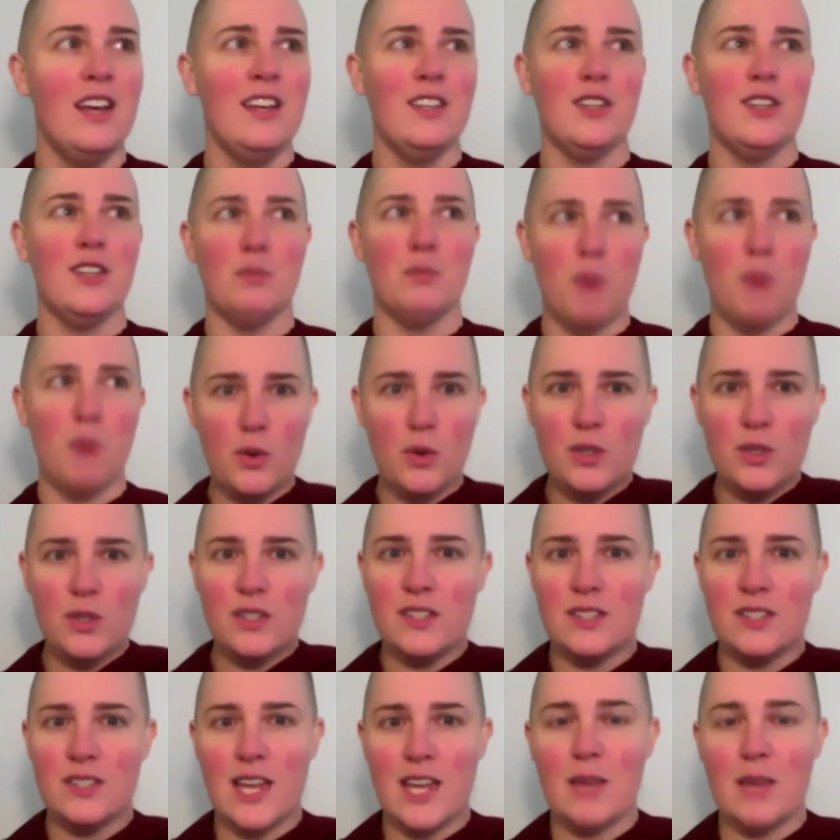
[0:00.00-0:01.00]
your most
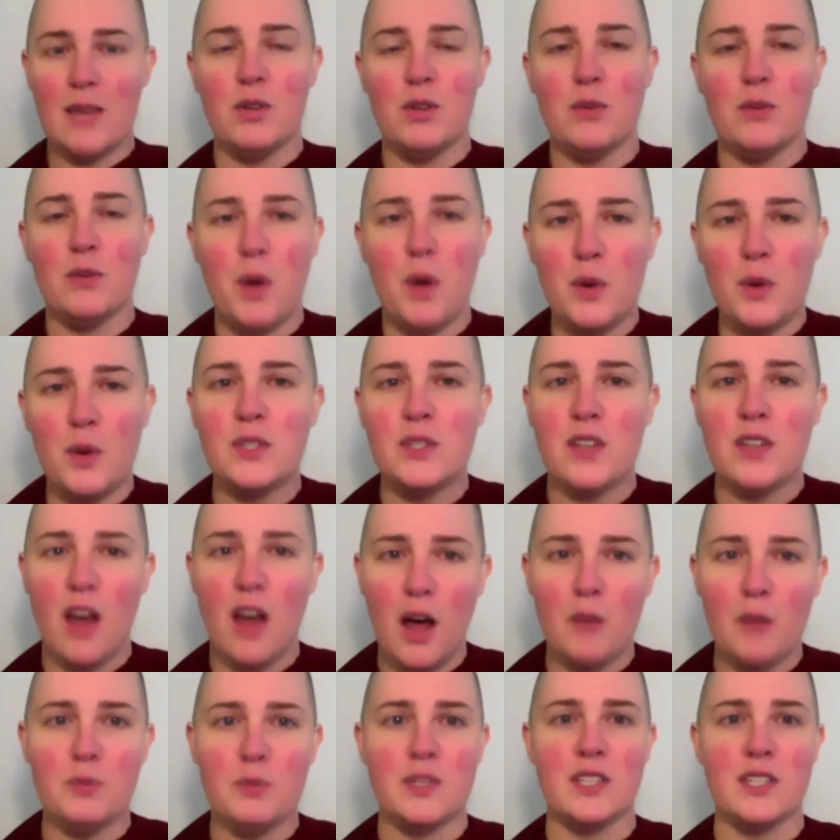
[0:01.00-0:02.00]
stable, most
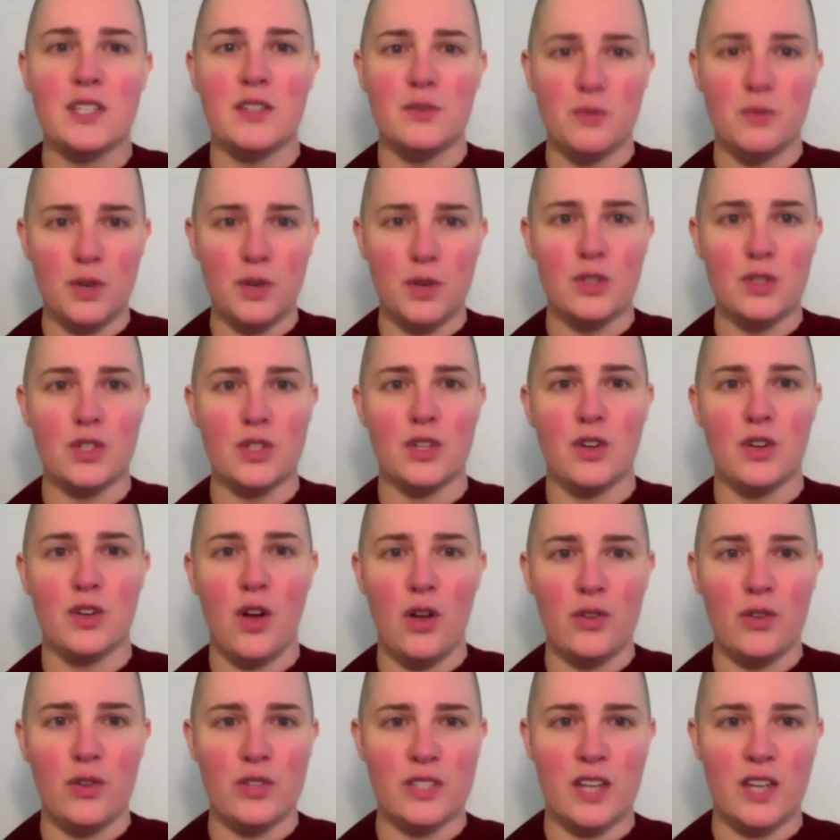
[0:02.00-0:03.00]
competent version
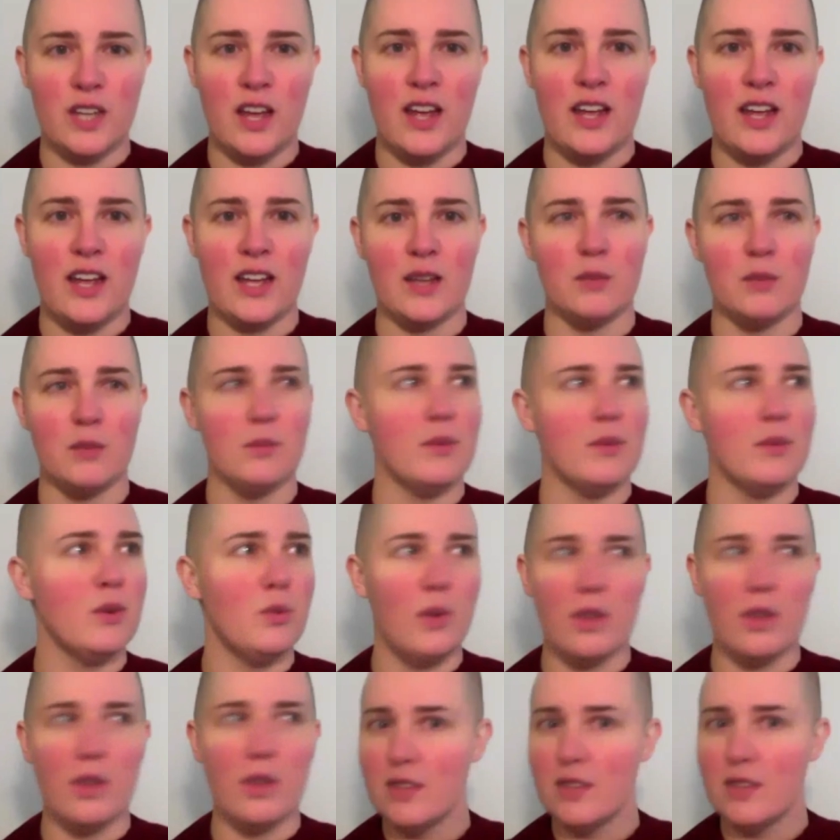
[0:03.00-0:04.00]
all the time
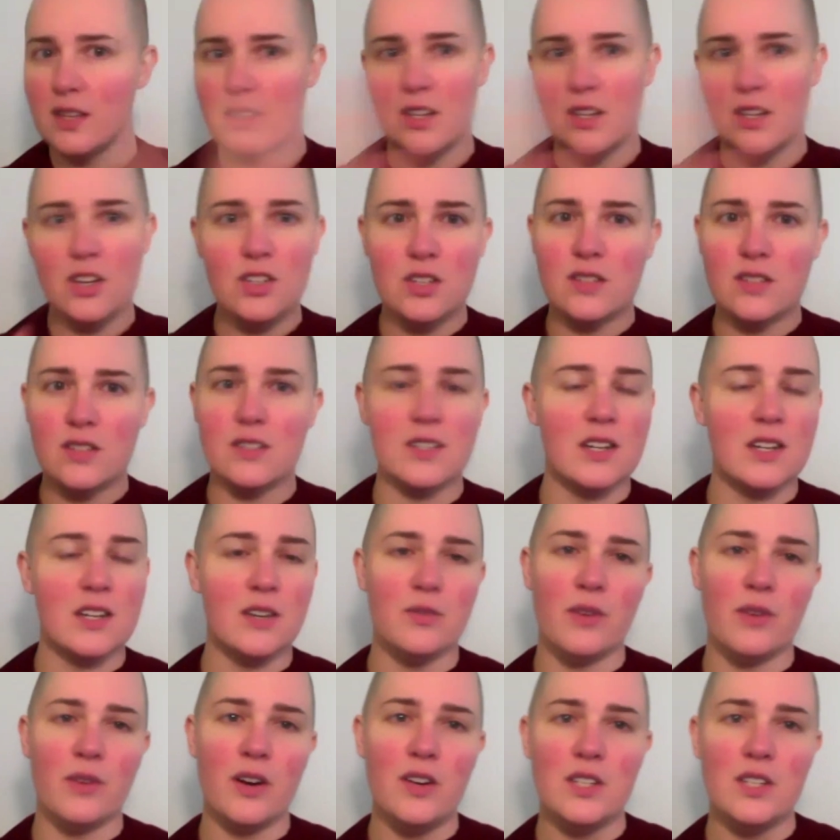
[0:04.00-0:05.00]
with conditions that are
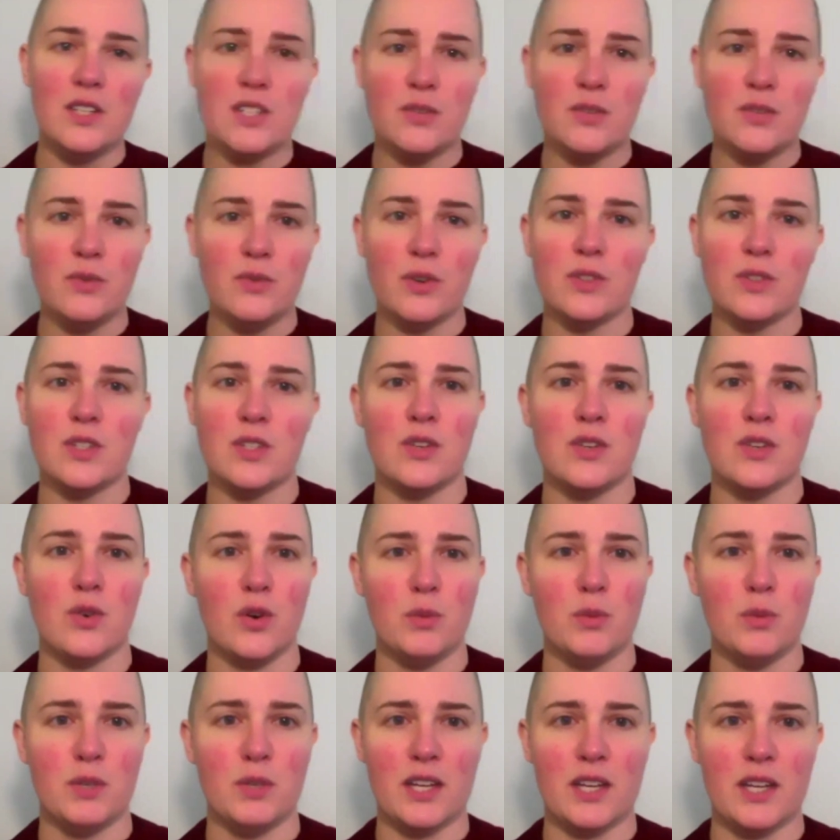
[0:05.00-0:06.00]
very different to
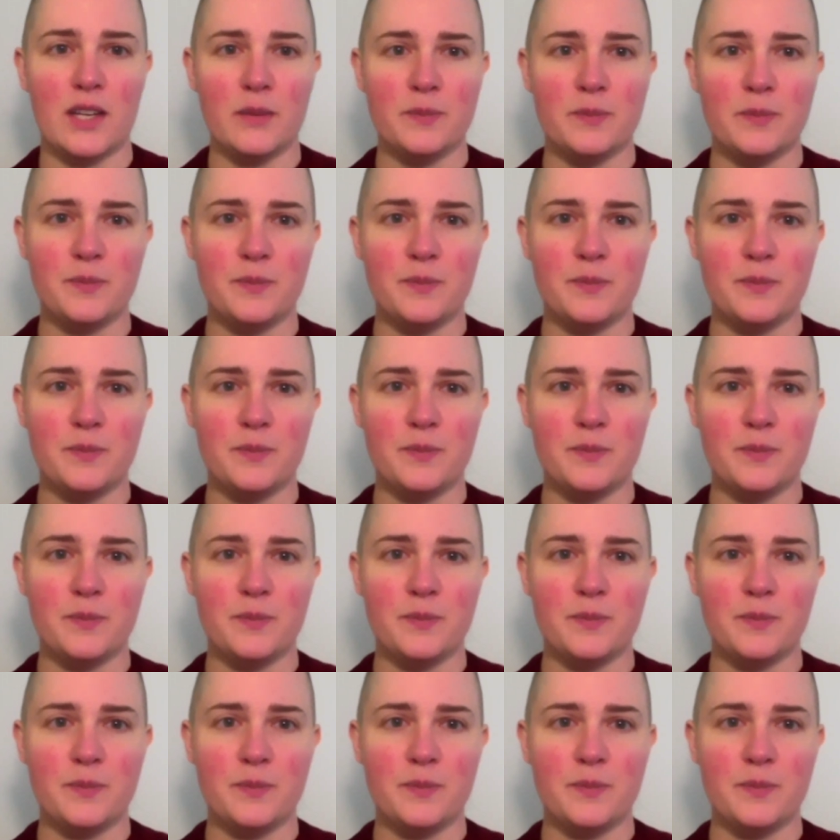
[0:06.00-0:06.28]
normally.